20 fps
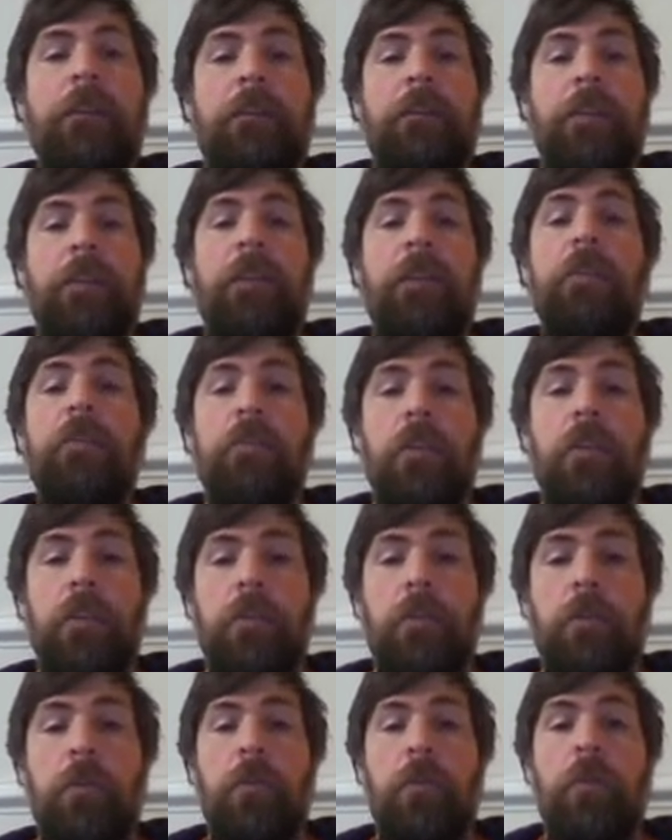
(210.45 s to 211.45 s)
of a
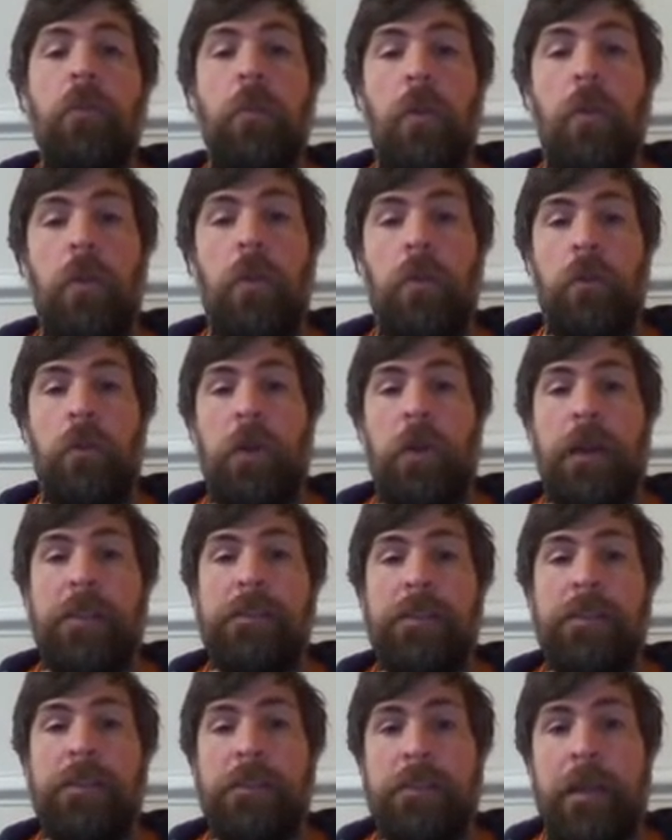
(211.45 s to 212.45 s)
global
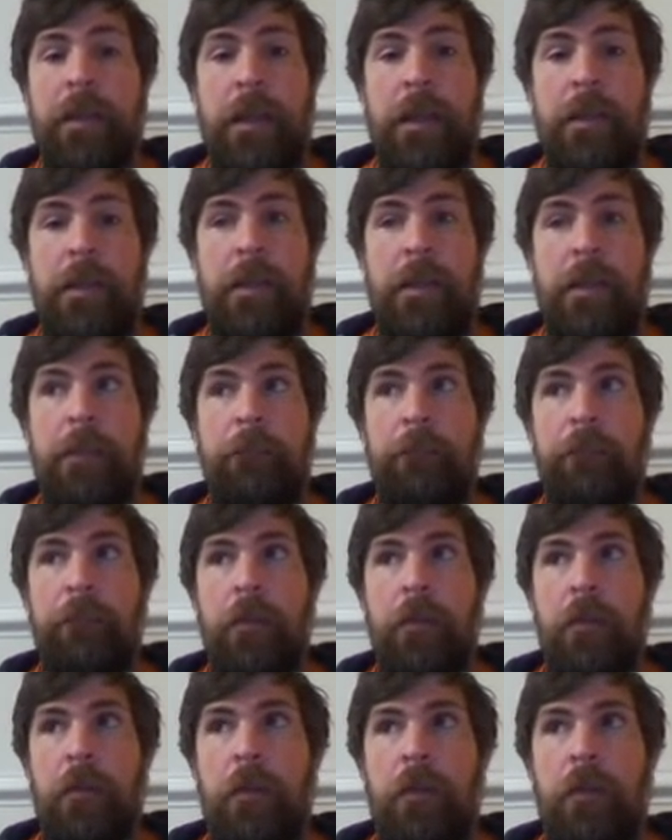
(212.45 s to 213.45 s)
worldwide society.
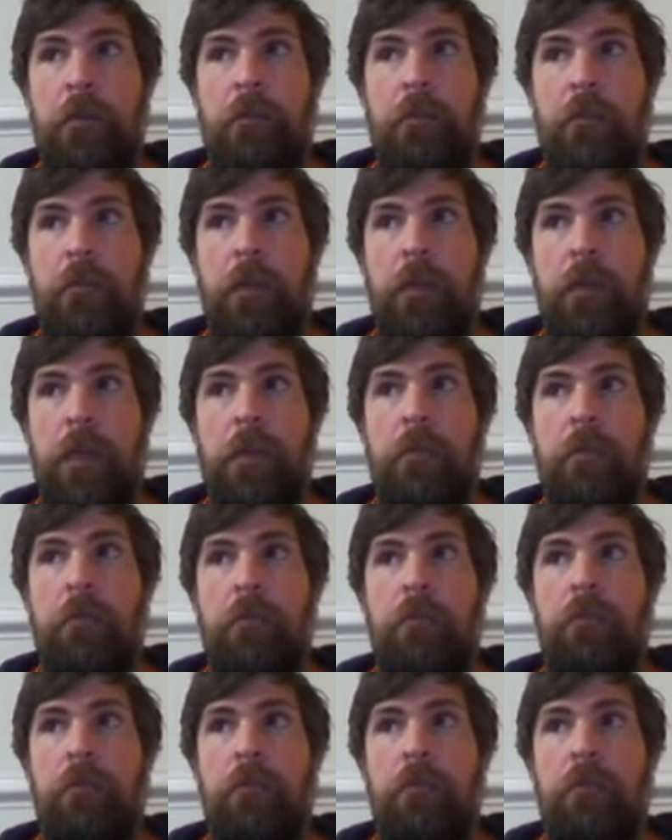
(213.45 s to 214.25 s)
Like